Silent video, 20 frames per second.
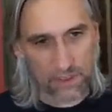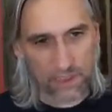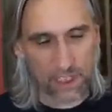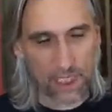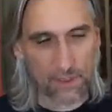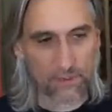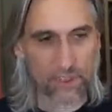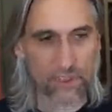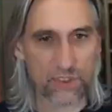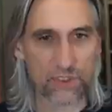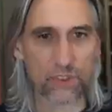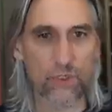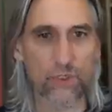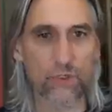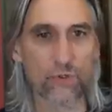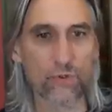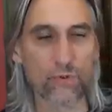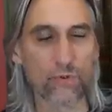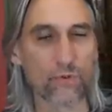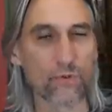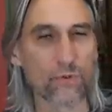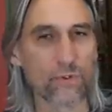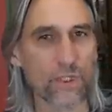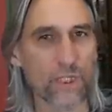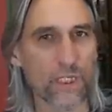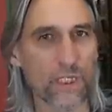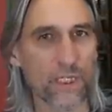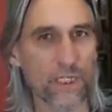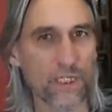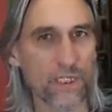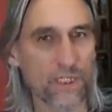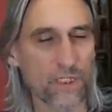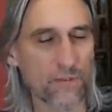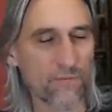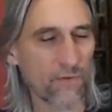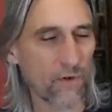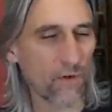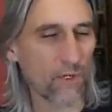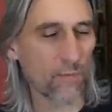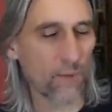kept his cool. Uh, he did
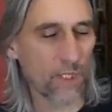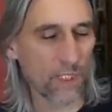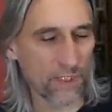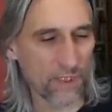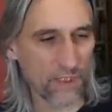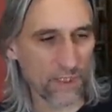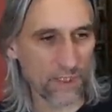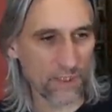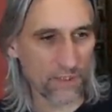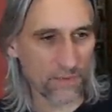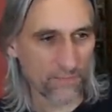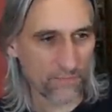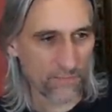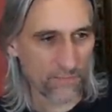very well indeed.